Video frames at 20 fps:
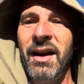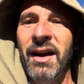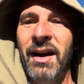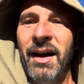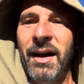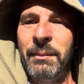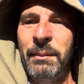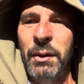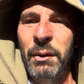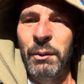
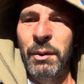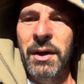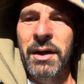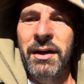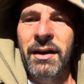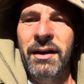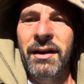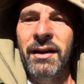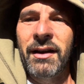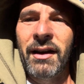
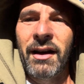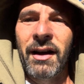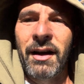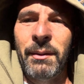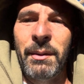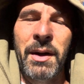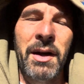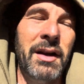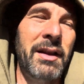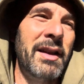
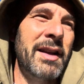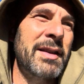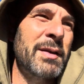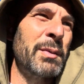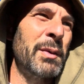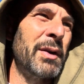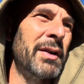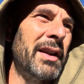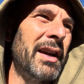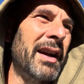And that's
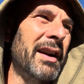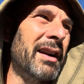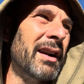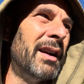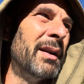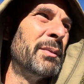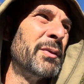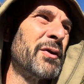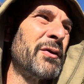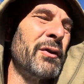where that
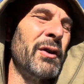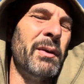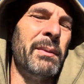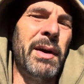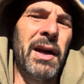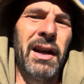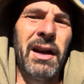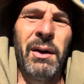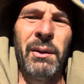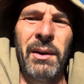comes from
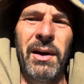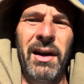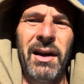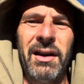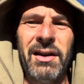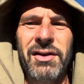anyway.